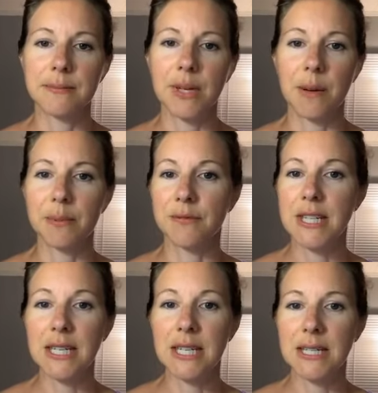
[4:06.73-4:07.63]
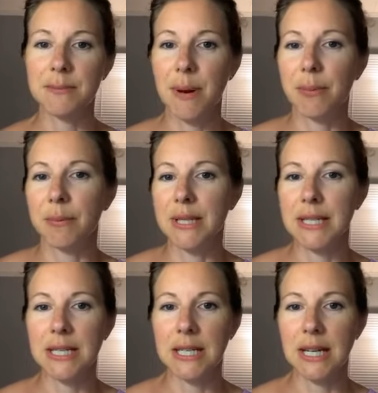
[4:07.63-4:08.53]
cup of tea, peppermint
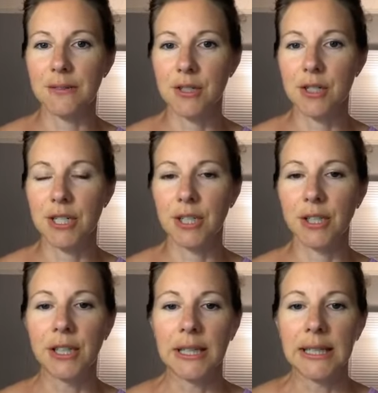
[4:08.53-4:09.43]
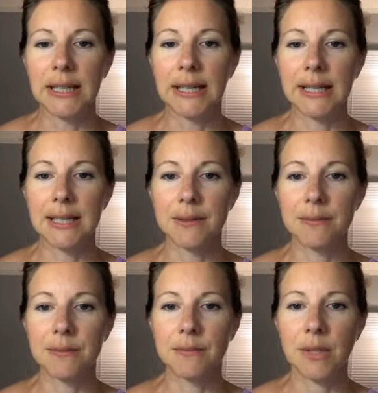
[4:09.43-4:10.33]
tea after dinner,
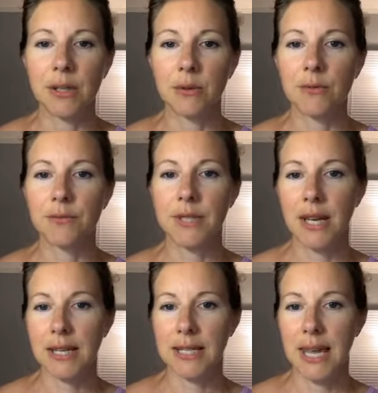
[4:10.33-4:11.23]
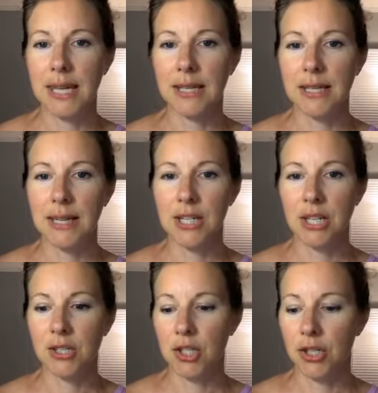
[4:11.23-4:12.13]
to aid in the
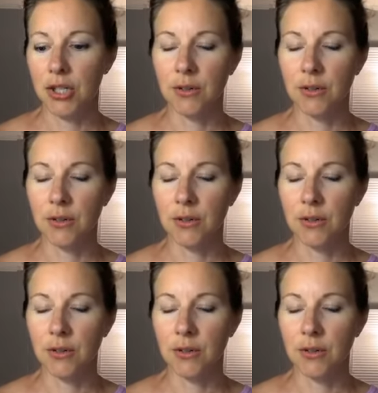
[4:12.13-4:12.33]
digestion.